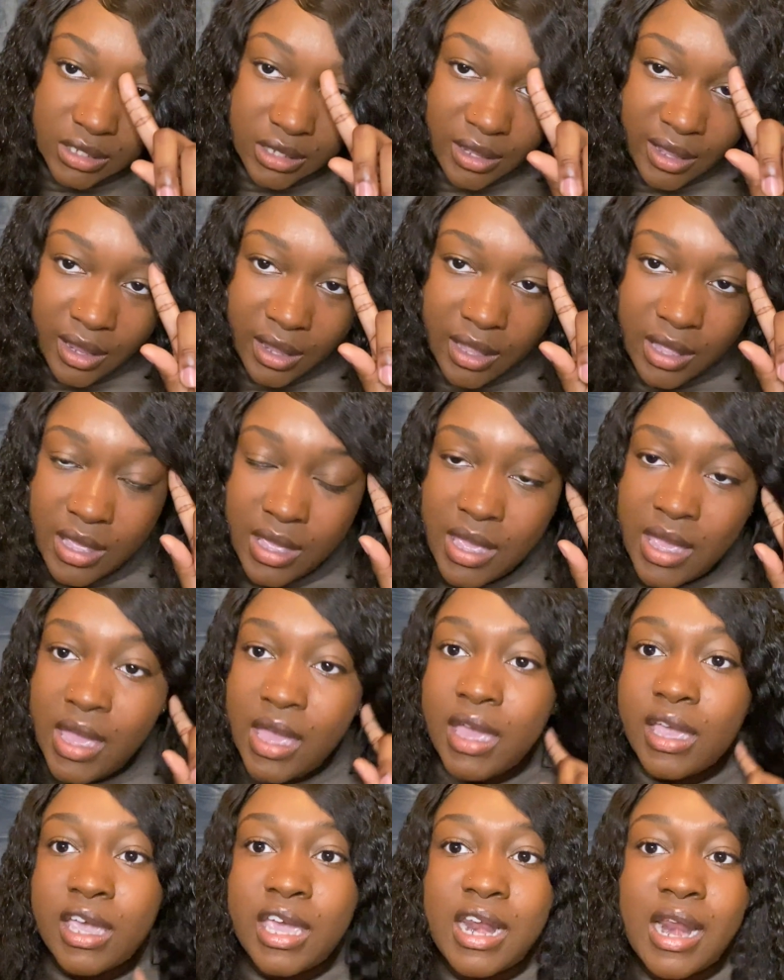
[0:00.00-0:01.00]
Like,
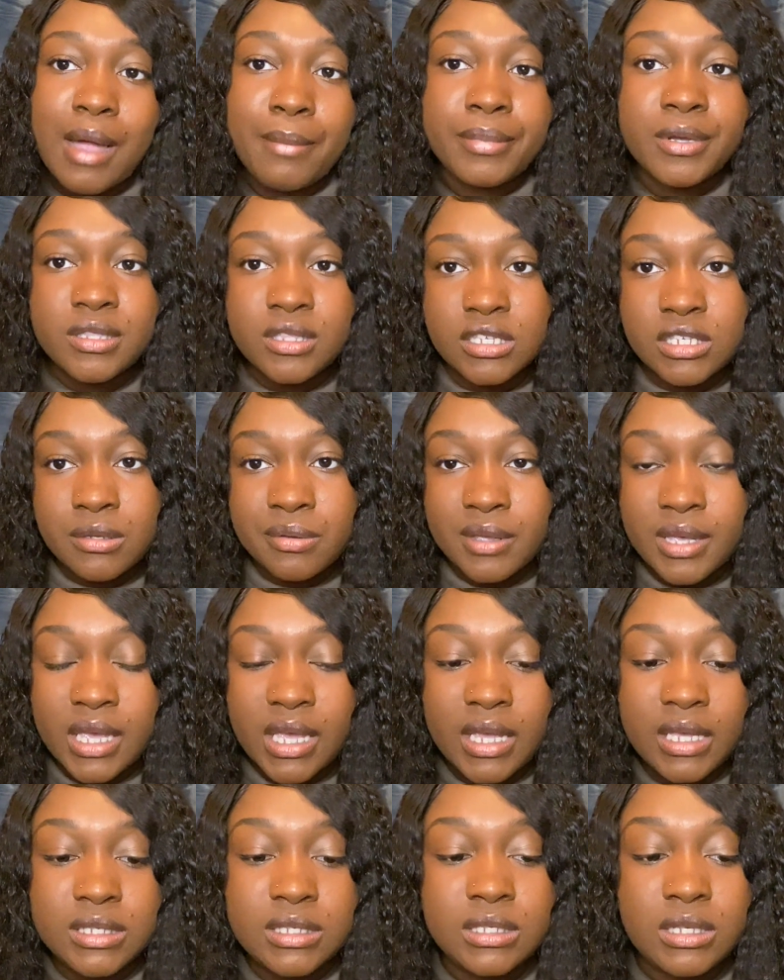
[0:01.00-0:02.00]
can I book this
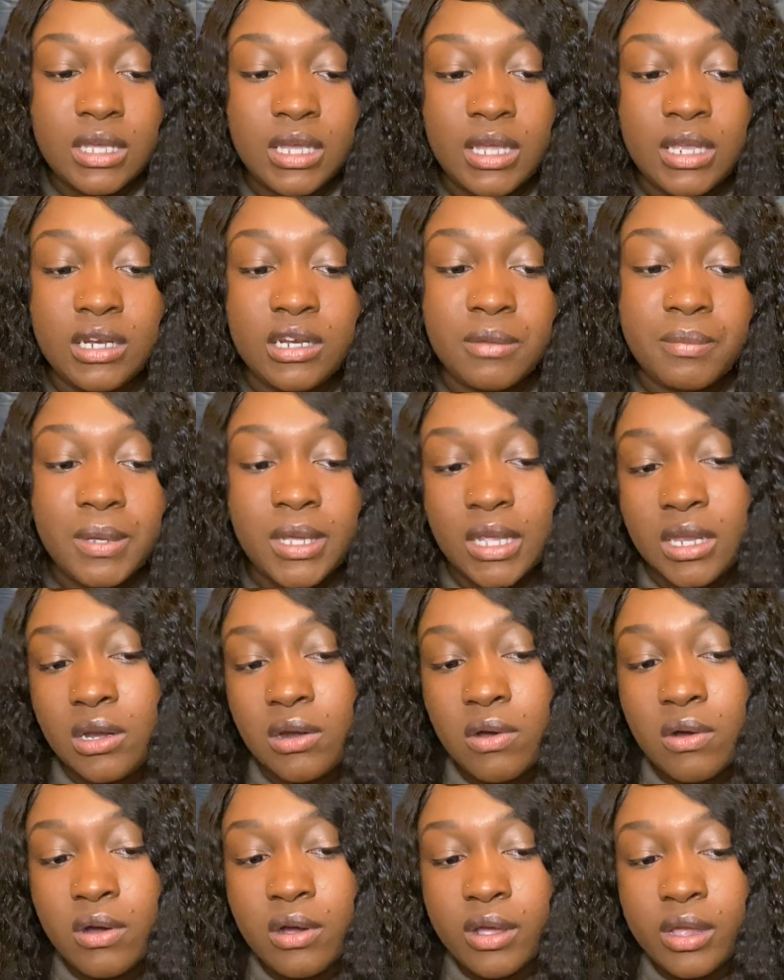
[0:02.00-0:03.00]
place and depend
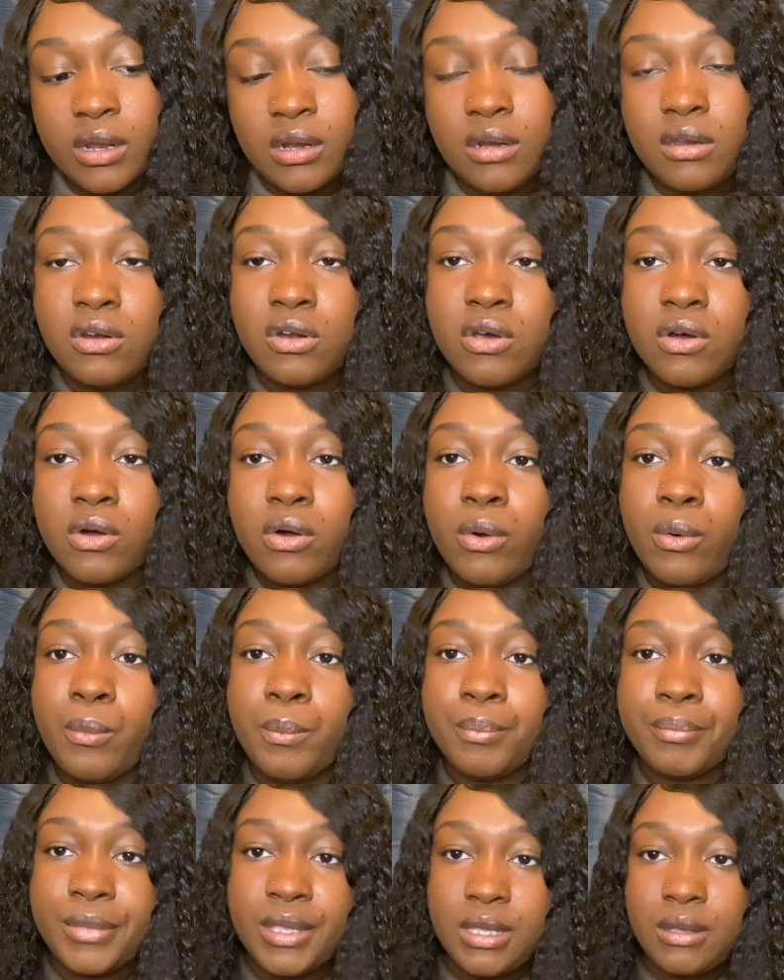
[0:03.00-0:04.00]
on, you know,
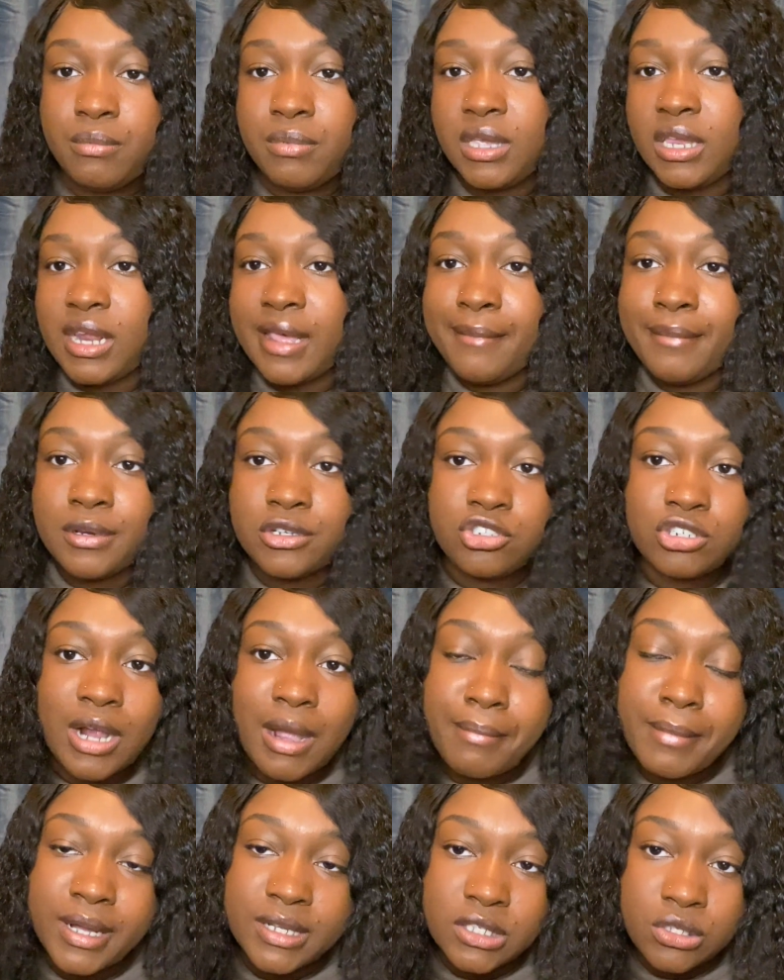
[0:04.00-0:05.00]
me being able to drop
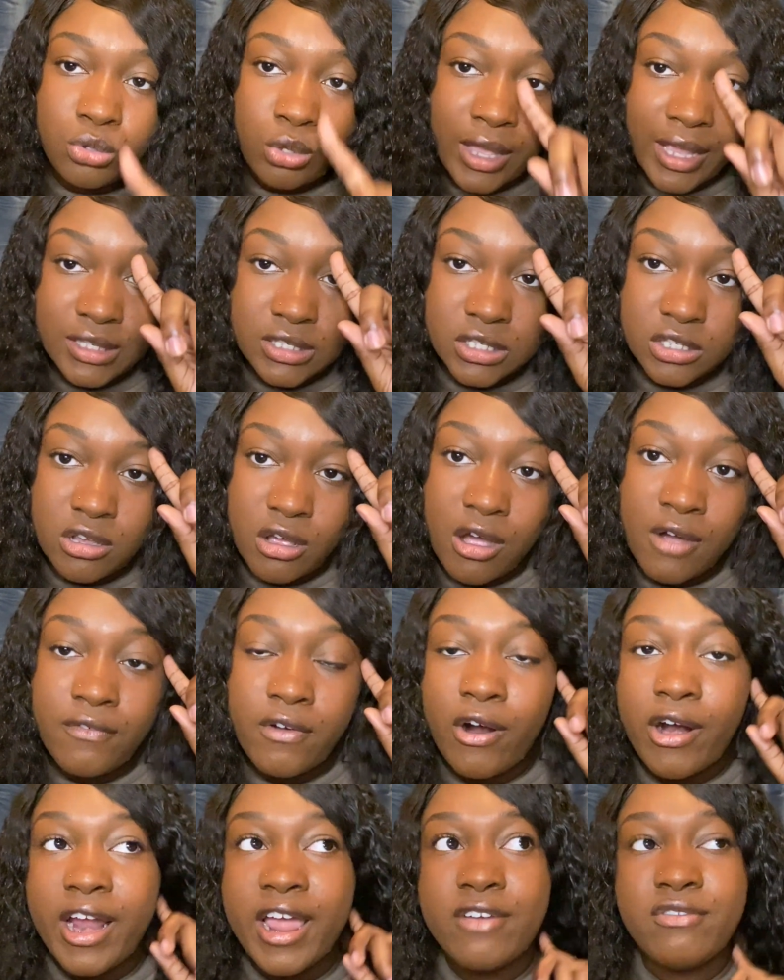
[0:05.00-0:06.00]
my suitcases off
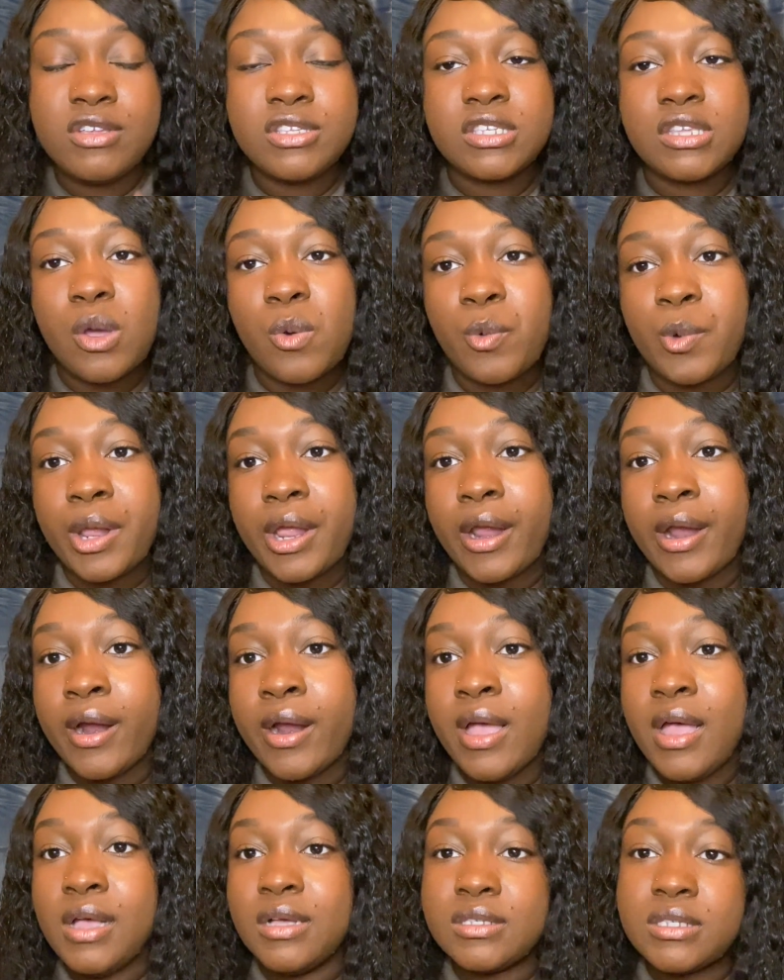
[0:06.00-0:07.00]
or having somewhere
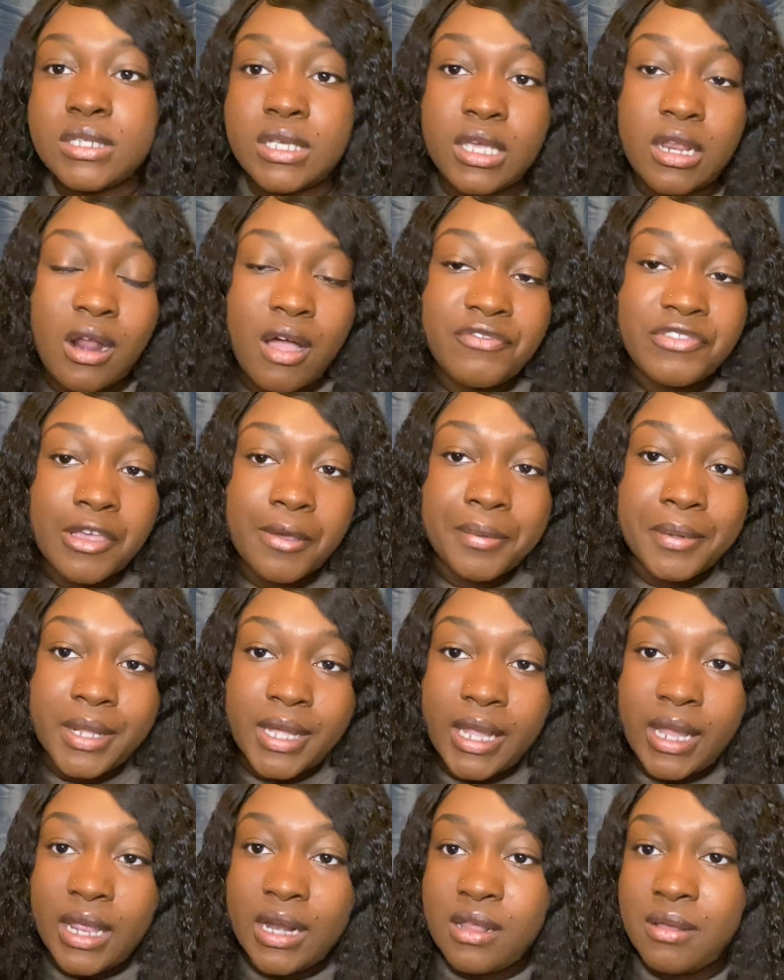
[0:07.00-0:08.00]
to get off the
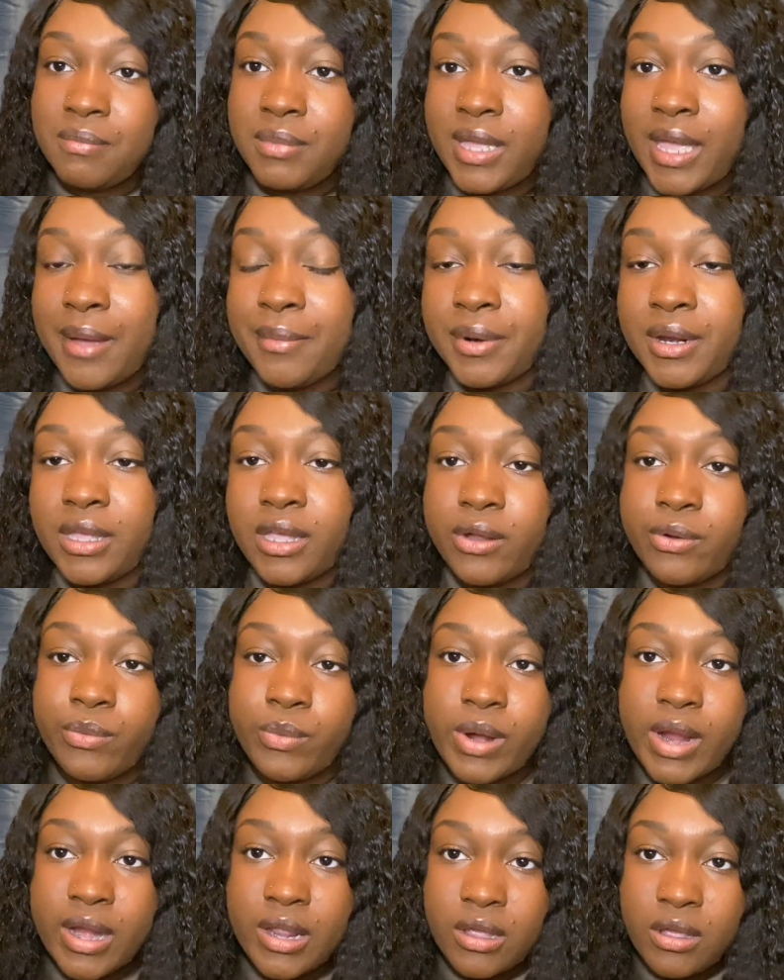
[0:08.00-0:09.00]
plane and be able to get
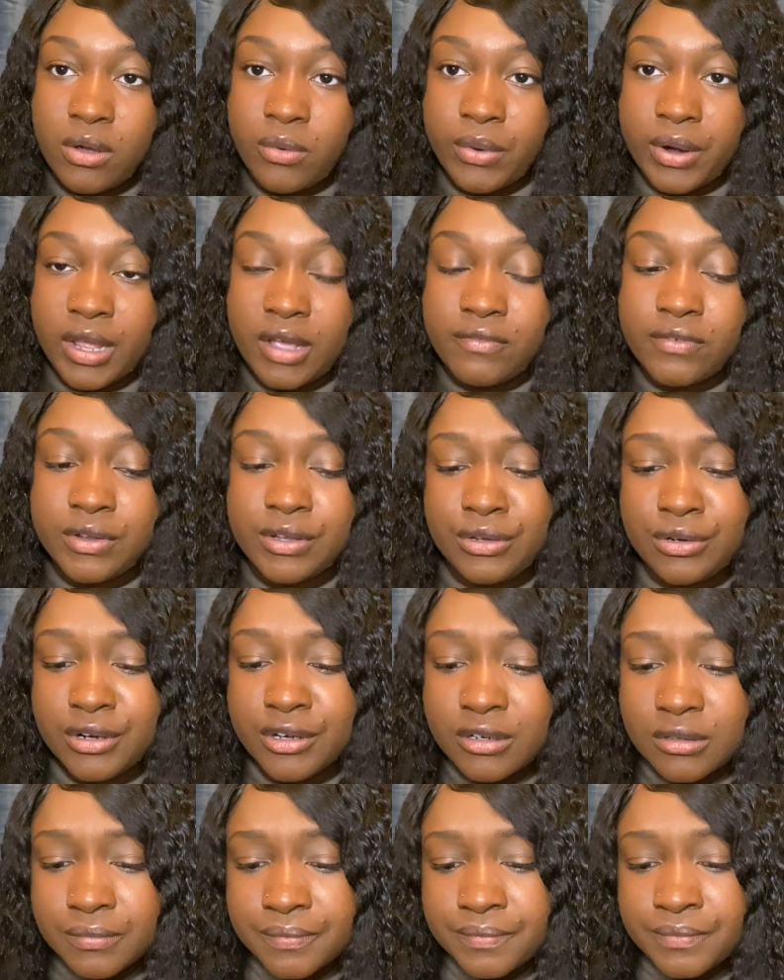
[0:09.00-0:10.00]
ready or whatever, you
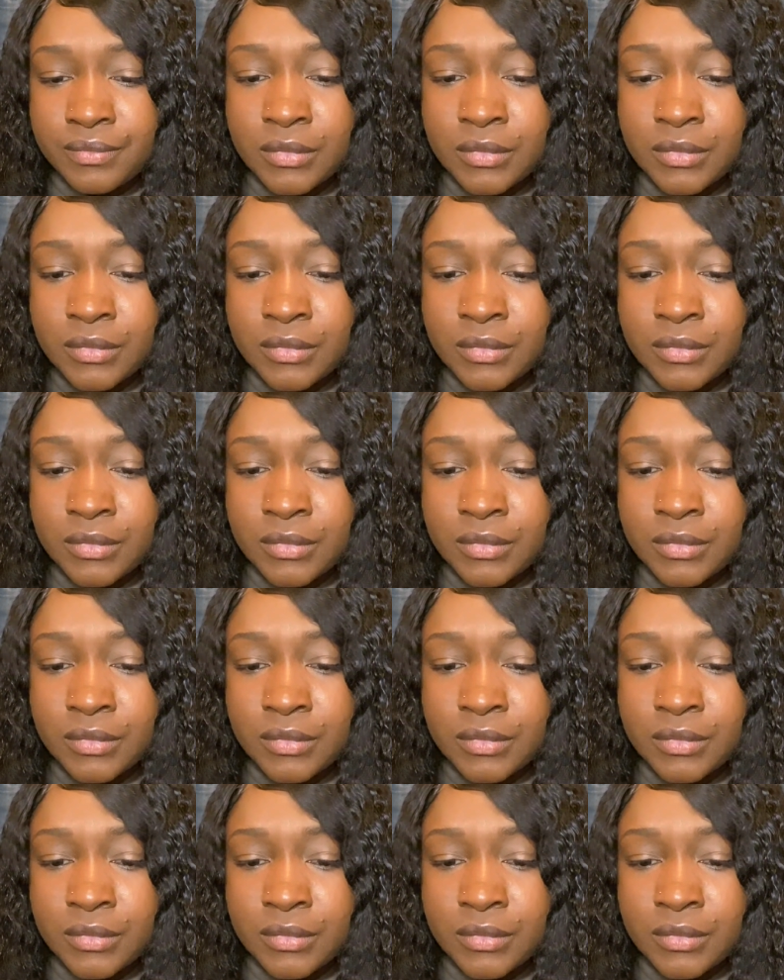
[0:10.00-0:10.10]
know?